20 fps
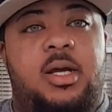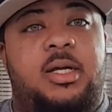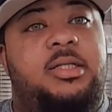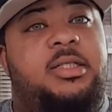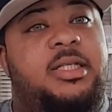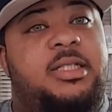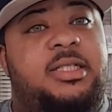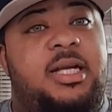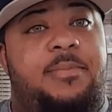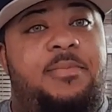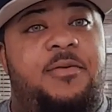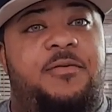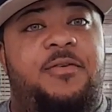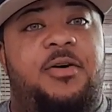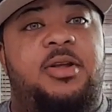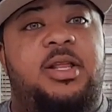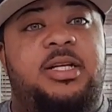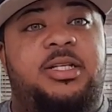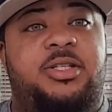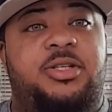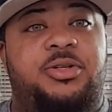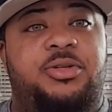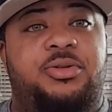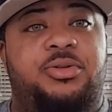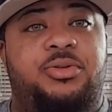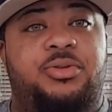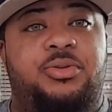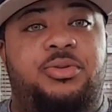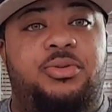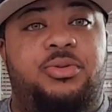Just I prefer that
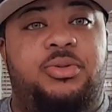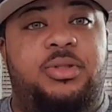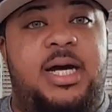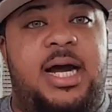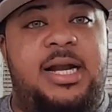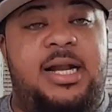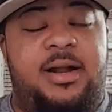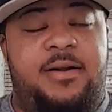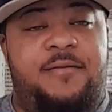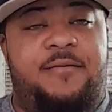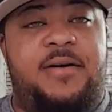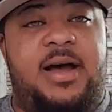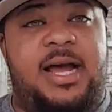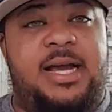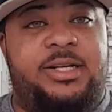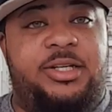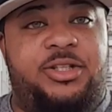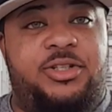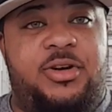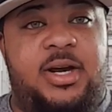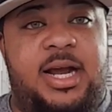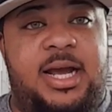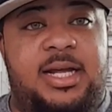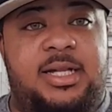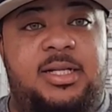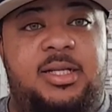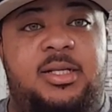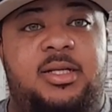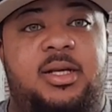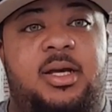you identify as
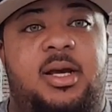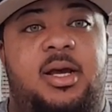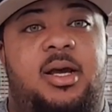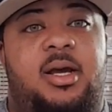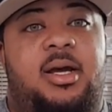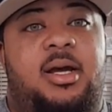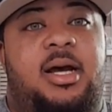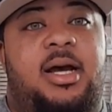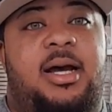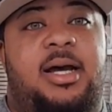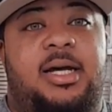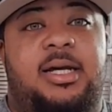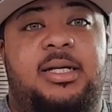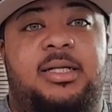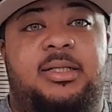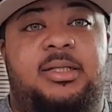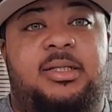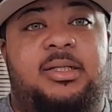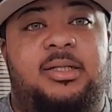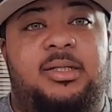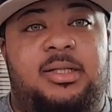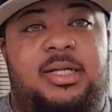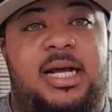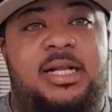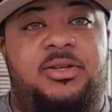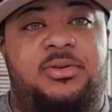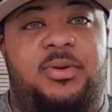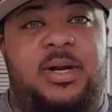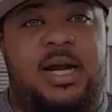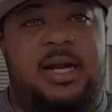trans, because
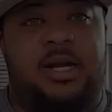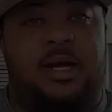that's what I